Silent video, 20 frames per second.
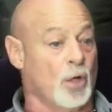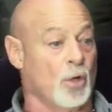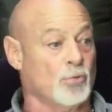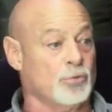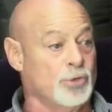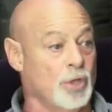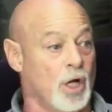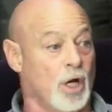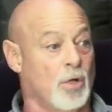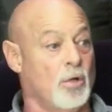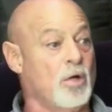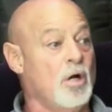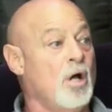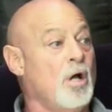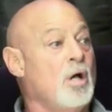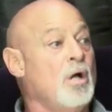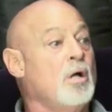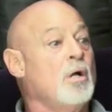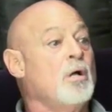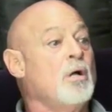know.
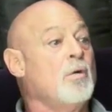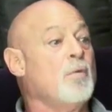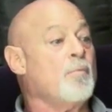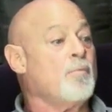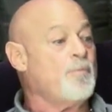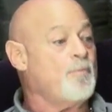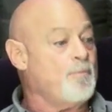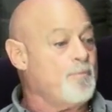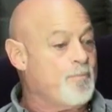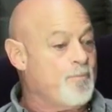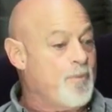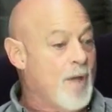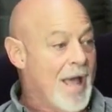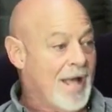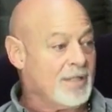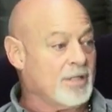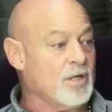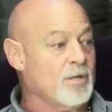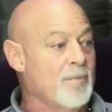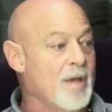
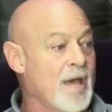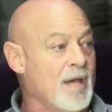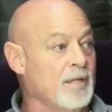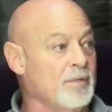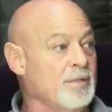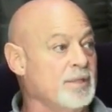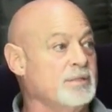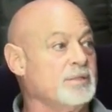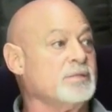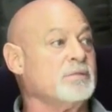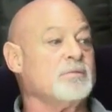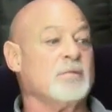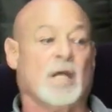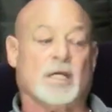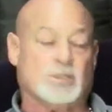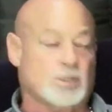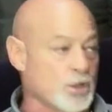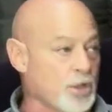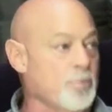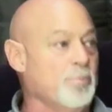Fact of the matter is, I
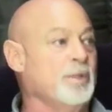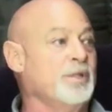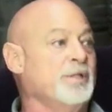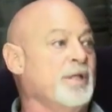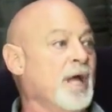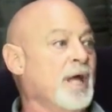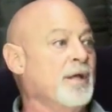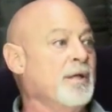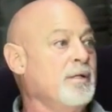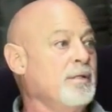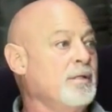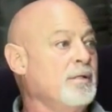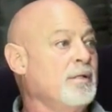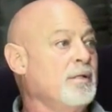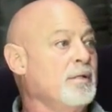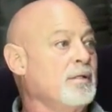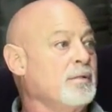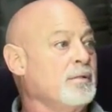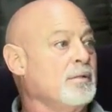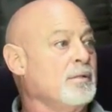should have been dead.
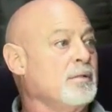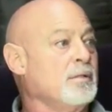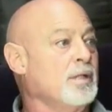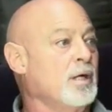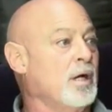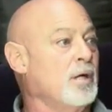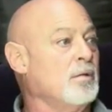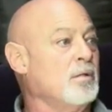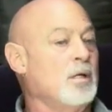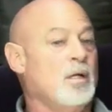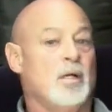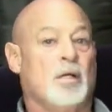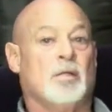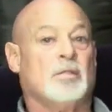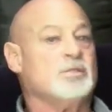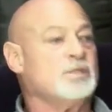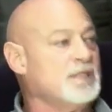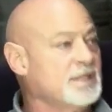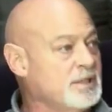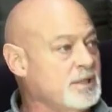You know,
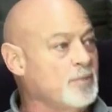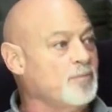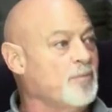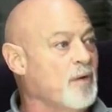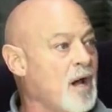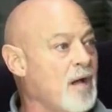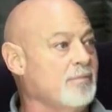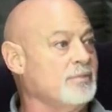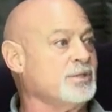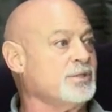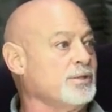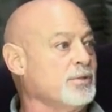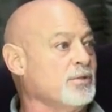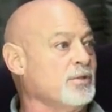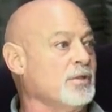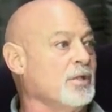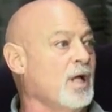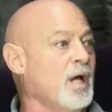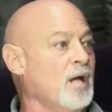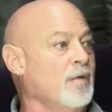65 and still
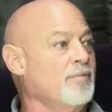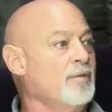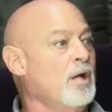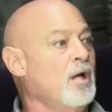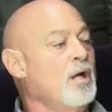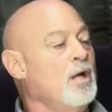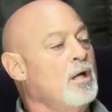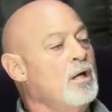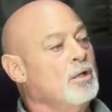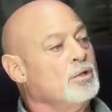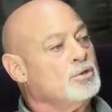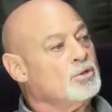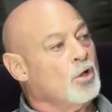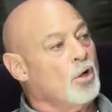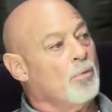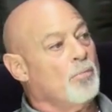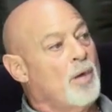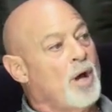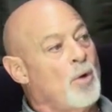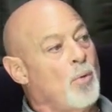alive. So
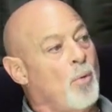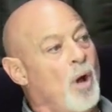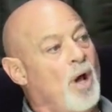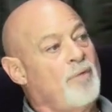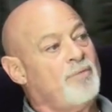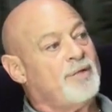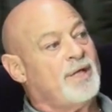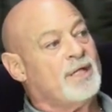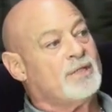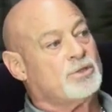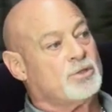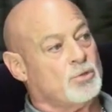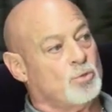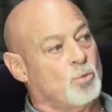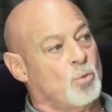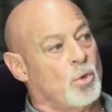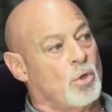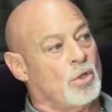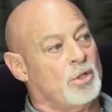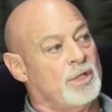my wife gets the
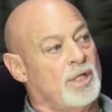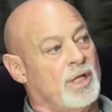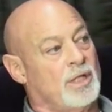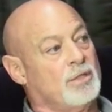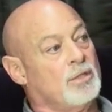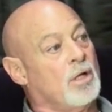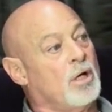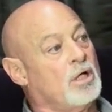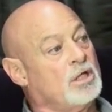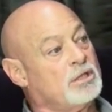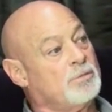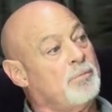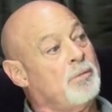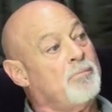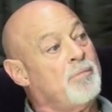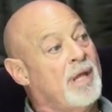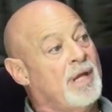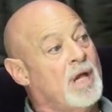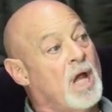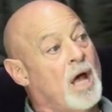word that your husband
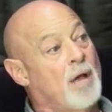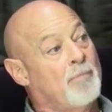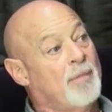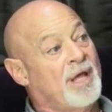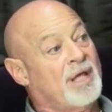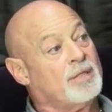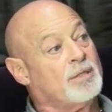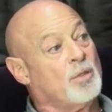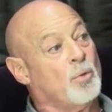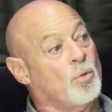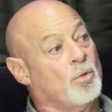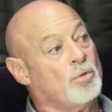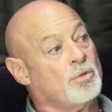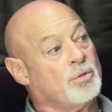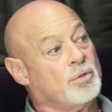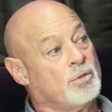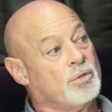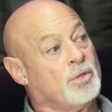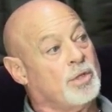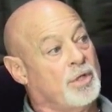may not make the,
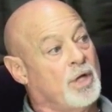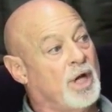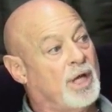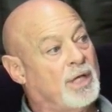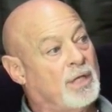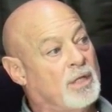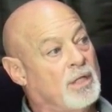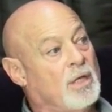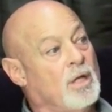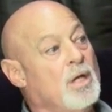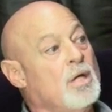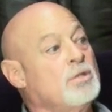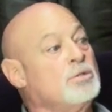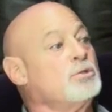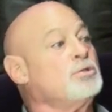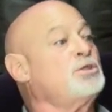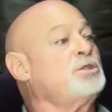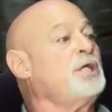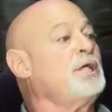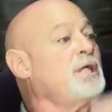the night. So
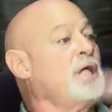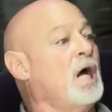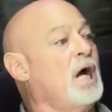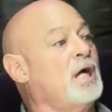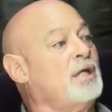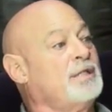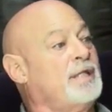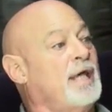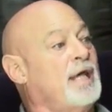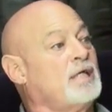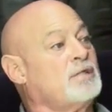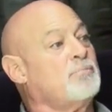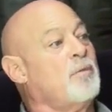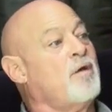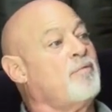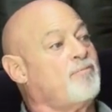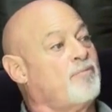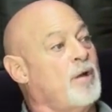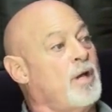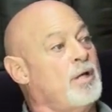she contacts my
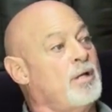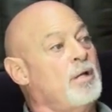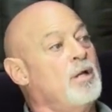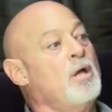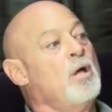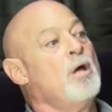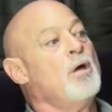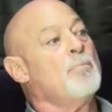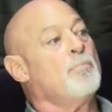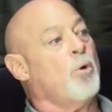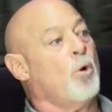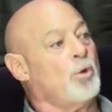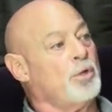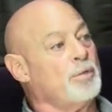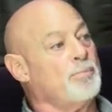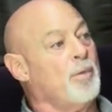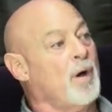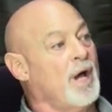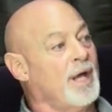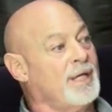friend, Paulie
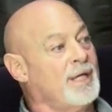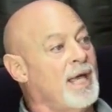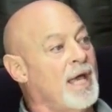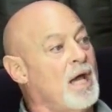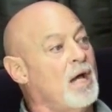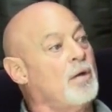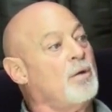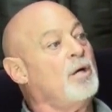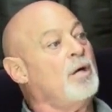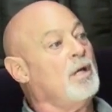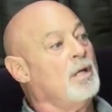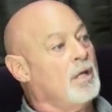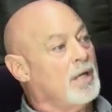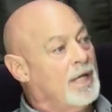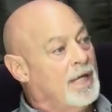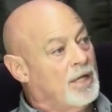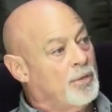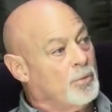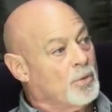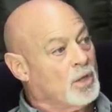Bycow,
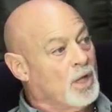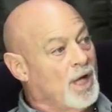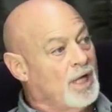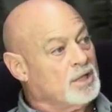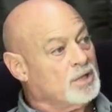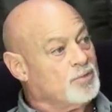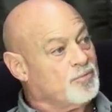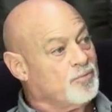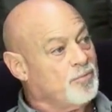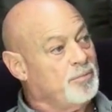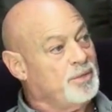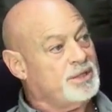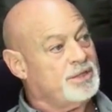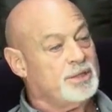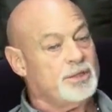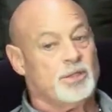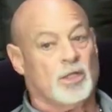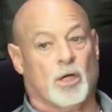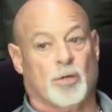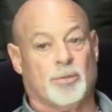equalizer from
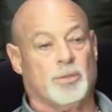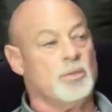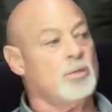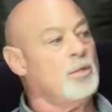ECW,